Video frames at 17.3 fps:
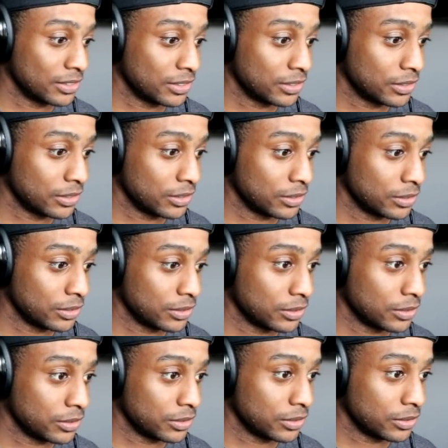
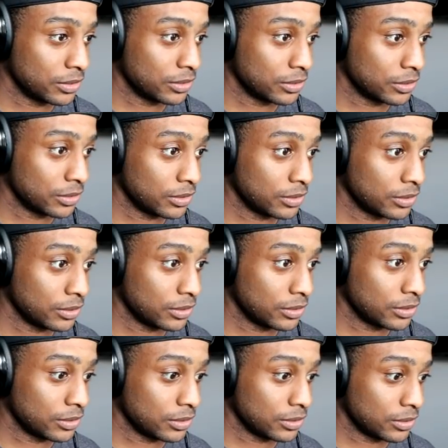
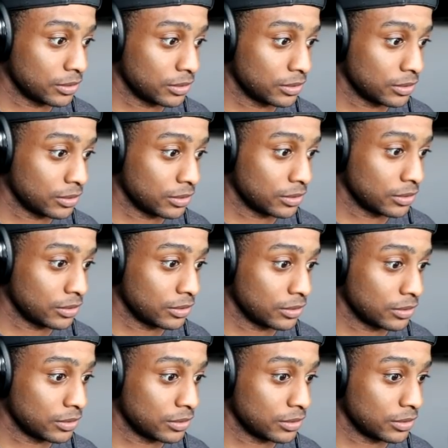
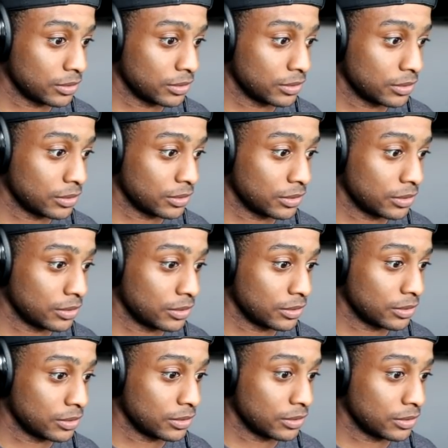
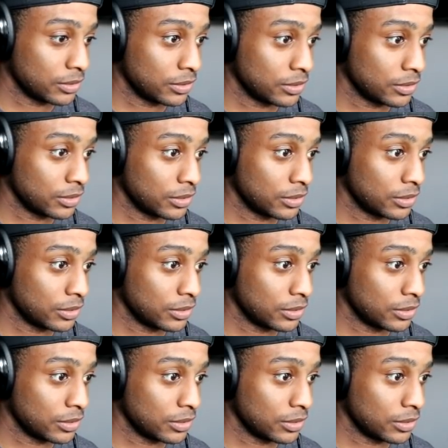No one is speaking in this clip.